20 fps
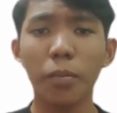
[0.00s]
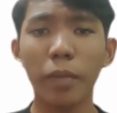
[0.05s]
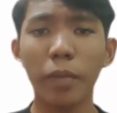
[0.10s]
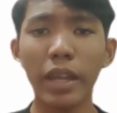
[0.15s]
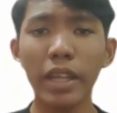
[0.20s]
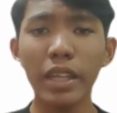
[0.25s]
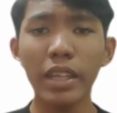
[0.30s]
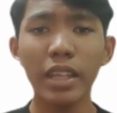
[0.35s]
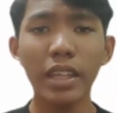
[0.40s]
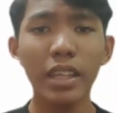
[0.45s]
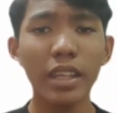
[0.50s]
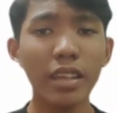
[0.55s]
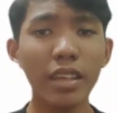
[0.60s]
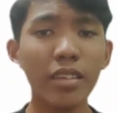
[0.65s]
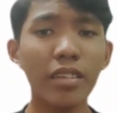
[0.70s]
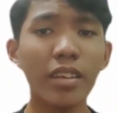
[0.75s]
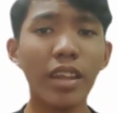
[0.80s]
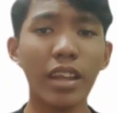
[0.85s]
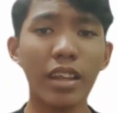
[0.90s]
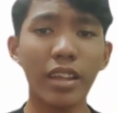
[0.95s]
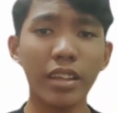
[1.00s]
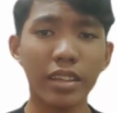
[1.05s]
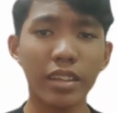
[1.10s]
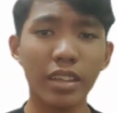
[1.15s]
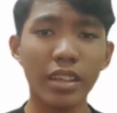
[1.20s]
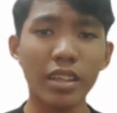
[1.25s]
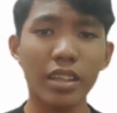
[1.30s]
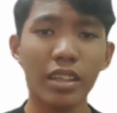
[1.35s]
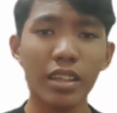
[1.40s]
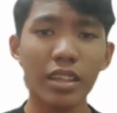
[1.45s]
But in
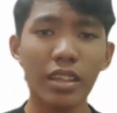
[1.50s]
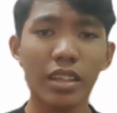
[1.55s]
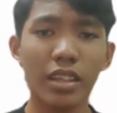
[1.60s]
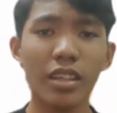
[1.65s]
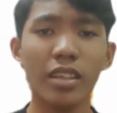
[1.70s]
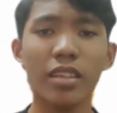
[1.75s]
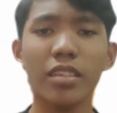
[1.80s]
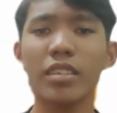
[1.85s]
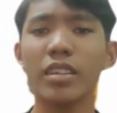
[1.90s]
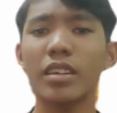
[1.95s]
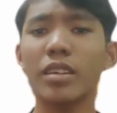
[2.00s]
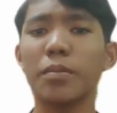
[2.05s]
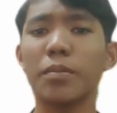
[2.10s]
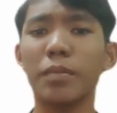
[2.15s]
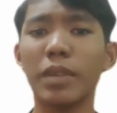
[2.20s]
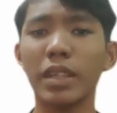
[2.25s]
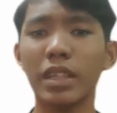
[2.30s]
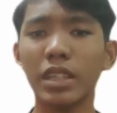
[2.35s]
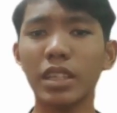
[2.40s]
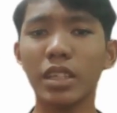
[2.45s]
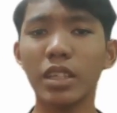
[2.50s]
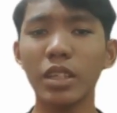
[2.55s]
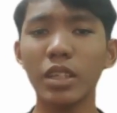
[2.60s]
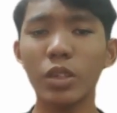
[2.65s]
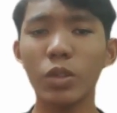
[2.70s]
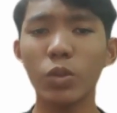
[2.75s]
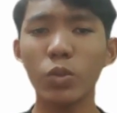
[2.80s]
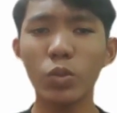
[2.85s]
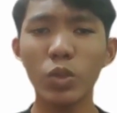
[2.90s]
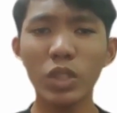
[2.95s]
reality, it's a matter
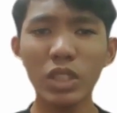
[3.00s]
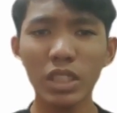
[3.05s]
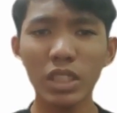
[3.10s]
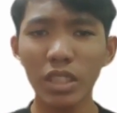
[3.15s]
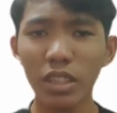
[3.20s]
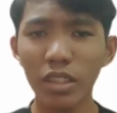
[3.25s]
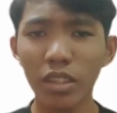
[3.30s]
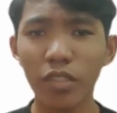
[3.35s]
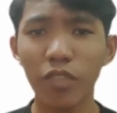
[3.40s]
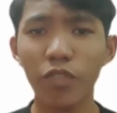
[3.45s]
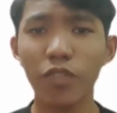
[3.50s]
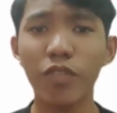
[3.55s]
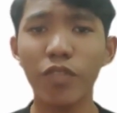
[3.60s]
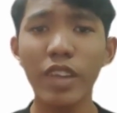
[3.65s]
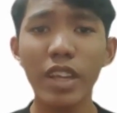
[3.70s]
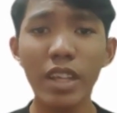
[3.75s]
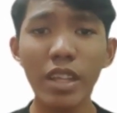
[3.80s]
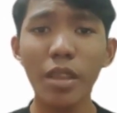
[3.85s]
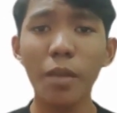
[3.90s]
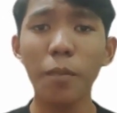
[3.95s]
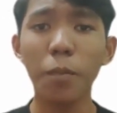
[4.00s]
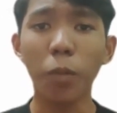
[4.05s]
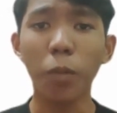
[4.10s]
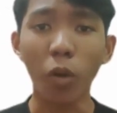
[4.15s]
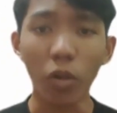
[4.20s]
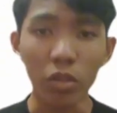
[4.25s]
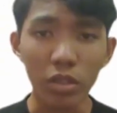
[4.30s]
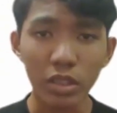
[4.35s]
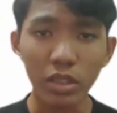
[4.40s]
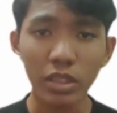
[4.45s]
which is very
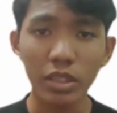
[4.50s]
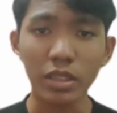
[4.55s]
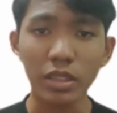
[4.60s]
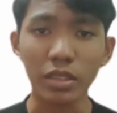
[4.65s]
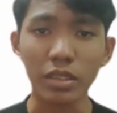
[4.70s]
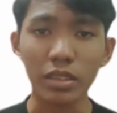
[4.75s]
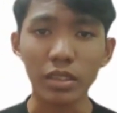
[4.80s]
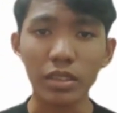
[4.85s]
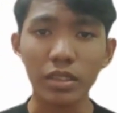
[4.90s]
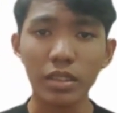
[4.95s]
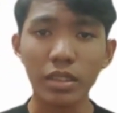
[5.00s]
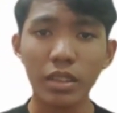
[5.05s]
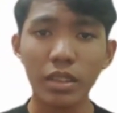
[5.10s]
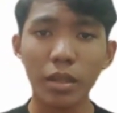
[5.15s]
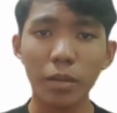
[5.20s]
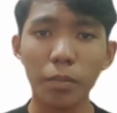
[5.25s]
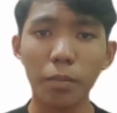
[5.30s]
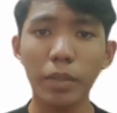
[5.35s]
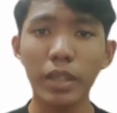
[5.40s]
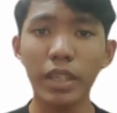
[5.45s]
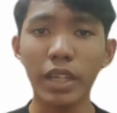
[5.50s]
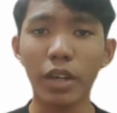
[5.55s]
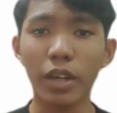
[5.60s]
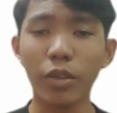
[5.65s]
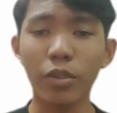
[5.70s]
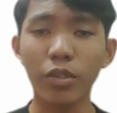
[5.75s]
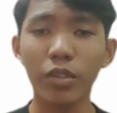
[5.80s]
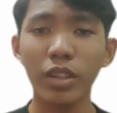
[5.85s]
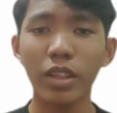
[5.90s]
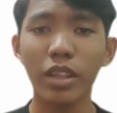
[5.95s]
important,
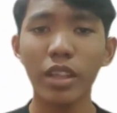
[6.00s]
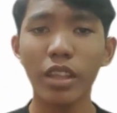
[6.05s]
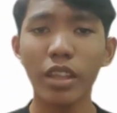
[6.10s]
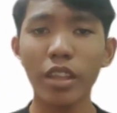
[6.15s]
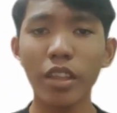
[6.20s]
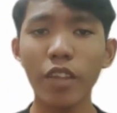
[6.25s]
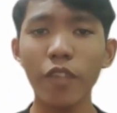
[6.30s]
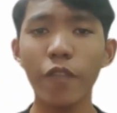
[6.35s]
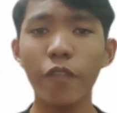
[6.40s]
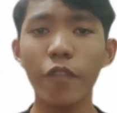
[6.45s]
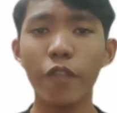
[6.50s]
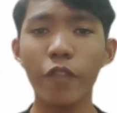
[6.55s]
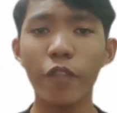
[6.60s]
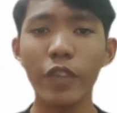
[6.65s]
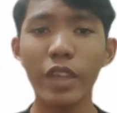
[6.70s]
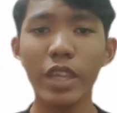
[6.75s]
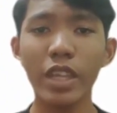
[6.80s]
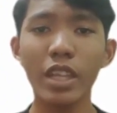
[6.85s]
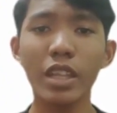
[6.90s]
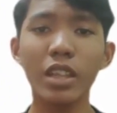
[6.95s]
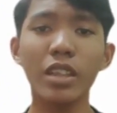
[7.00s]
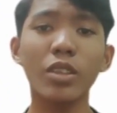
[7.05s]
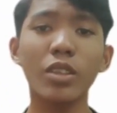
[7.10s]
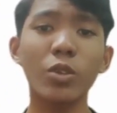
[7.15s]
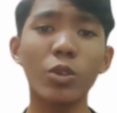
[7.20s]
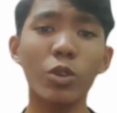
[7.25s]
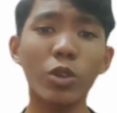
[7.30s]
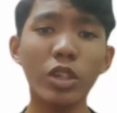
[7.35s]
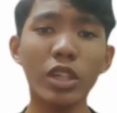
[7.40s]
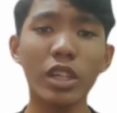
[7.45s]
because if we
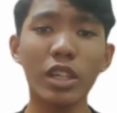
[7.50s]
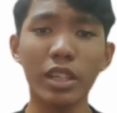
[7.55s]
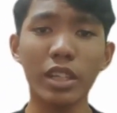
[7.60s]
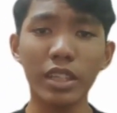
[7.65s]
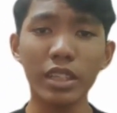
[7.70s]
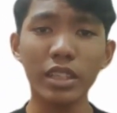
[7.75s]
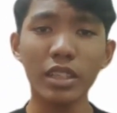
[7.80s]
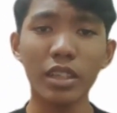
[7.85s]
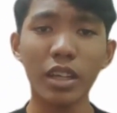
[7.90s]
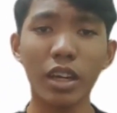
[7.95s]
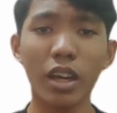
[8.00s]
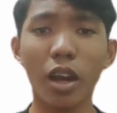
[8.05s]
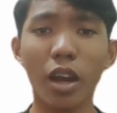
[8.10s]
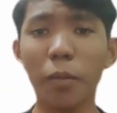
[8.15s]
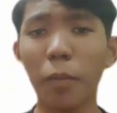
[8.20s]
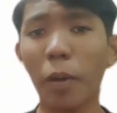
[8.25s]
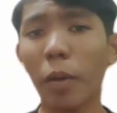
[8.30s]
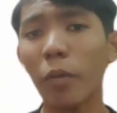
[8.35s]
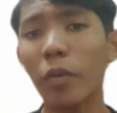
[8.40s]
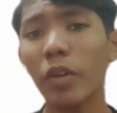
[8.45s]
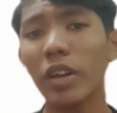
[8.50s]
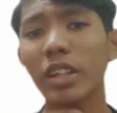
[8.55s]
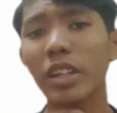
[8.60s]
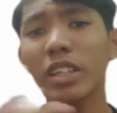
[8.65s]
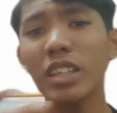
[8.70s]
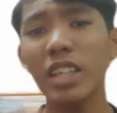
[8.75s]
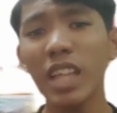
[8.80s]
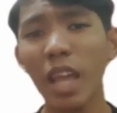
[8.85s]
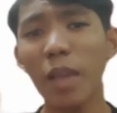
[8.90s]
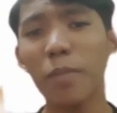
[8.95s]
do not learn about
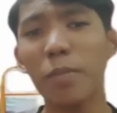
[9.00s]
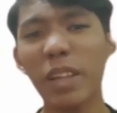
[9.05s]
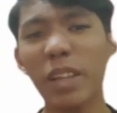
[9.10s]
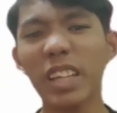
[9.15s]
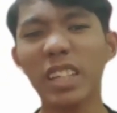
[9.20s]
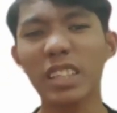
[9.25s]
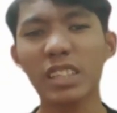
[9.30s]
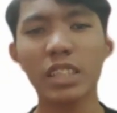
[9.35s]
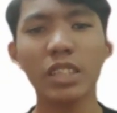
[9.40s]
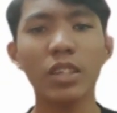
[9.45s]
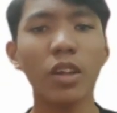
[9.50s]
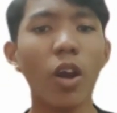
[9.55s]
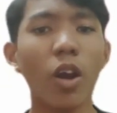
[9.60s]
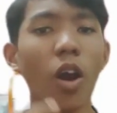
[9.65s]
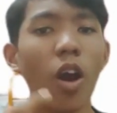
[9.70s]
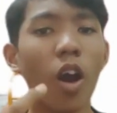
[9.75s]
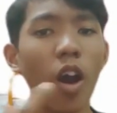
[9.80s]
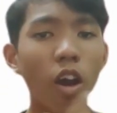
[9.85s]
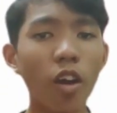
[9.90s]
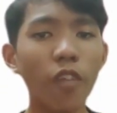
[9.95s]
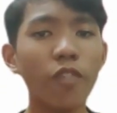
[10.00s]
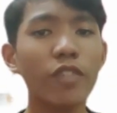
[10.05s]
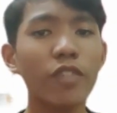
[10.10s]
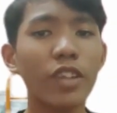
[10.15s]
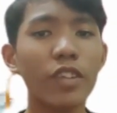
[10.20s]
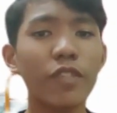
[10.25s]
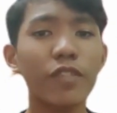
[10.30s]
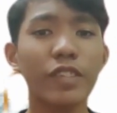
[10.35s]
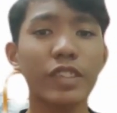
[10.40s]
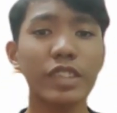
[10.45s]
the application of
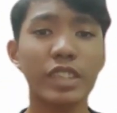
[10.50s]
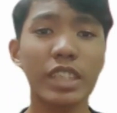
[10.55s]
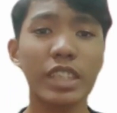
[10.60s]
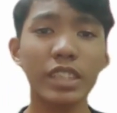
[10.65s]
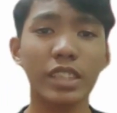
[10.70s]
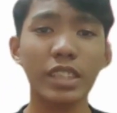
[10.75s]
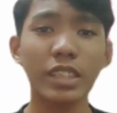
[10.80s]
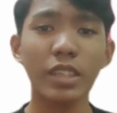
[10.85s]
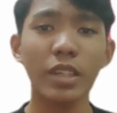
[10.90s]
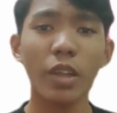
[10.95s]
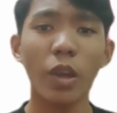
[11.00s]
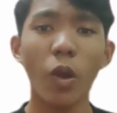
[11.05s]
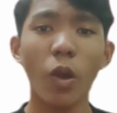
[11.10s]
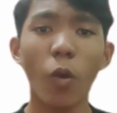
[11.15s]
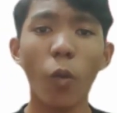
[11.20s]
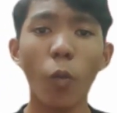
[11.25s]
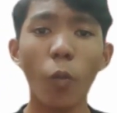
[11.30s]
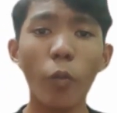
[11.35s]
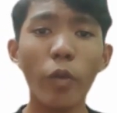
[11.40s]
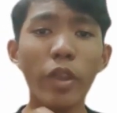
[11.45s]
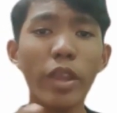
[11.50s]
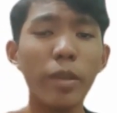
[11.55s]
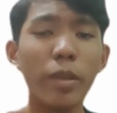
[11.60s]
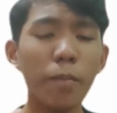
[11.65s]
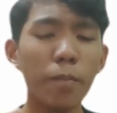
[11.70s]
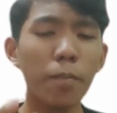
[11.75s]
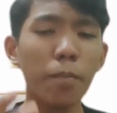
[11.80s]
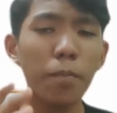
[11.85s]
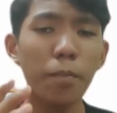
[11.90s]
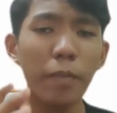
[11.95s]
differentiation,
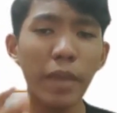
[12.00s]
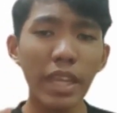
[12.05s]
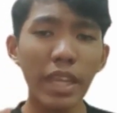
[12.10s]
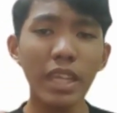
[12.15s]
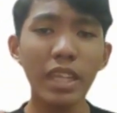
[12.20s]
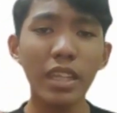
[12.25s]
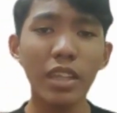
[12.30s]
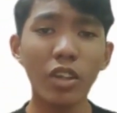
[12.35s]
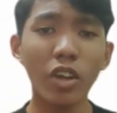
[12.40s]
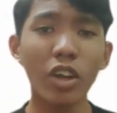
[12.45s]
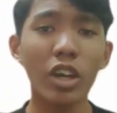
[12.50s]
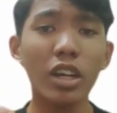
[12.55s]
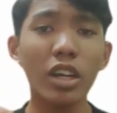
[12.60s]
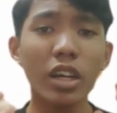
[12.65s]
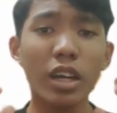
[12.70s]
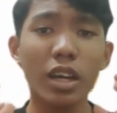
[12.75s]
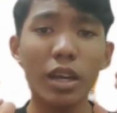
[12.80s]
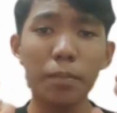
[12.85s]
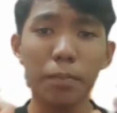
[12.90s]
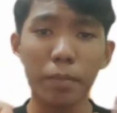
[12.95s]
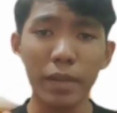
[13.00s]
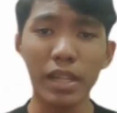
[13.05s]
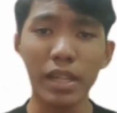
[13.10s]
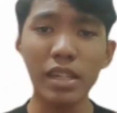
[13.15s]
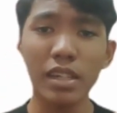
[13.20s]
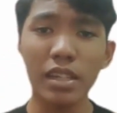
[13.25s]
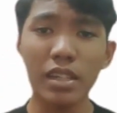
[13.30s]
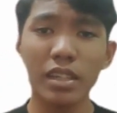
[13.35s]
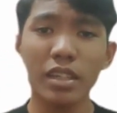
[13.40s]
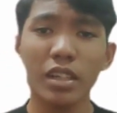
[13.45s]
we may not
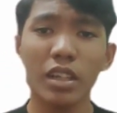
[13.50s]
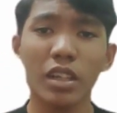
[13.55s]
be able